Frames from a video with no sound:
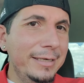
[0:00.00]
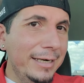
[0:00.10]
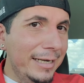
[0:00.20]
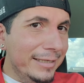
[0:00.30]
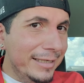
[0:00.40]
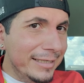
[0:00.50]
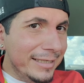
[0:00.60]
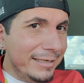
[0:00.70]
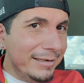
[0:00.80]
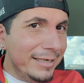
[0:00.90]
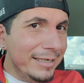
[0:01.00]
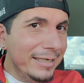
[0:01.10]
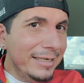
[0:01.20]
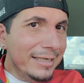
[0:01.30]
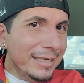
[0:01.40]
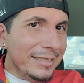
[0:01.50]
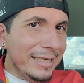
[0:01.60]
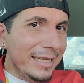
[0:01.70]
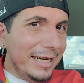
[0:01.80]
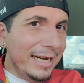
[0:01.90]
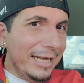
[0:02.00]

I got this earring. They said I, I